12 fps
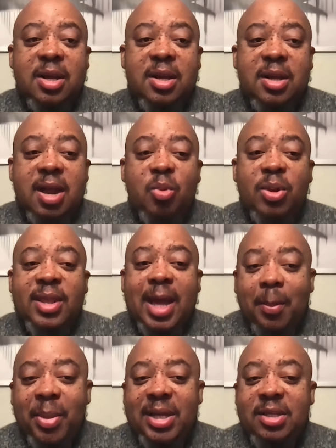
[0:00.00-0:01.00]
Now, with
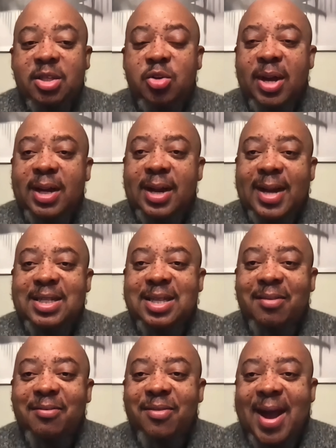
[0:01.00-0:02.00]
the ability to
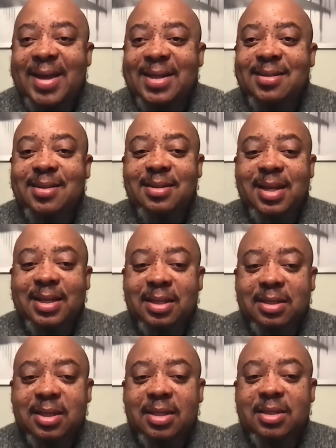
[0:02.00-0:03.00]
analyze a vast
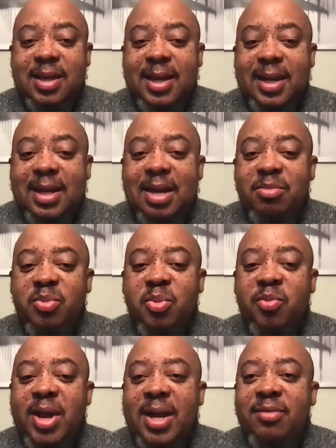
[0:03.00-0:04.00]
data set, LLMs
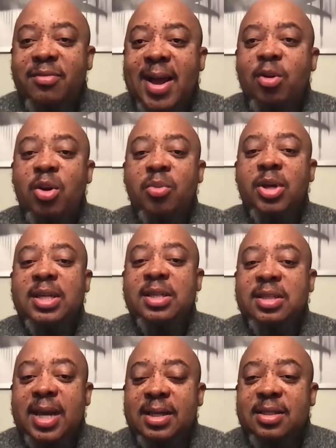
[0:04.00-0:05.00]
provide valuable
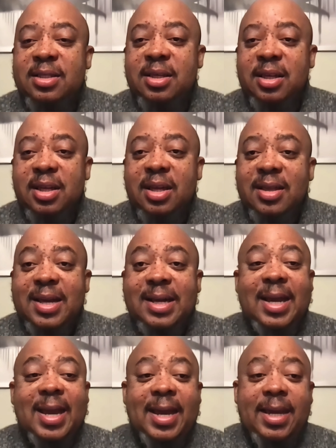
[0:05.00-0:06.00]
insights
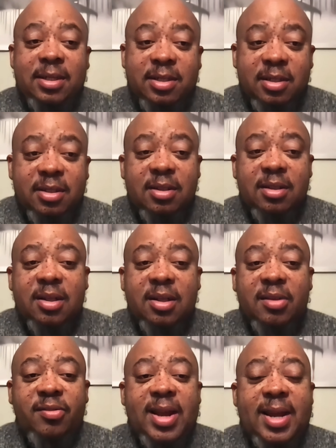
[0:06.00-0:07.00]
that aid
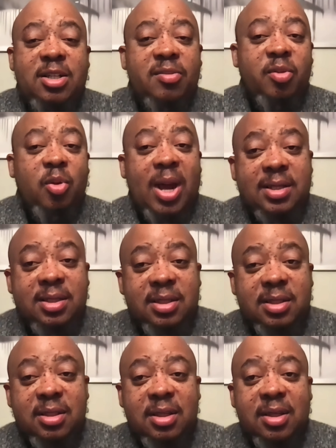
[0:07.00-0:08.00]
in financial
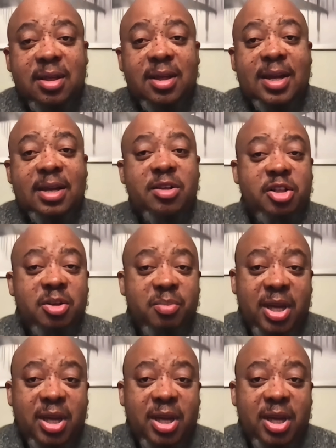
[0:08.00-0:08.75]
forecasting and decision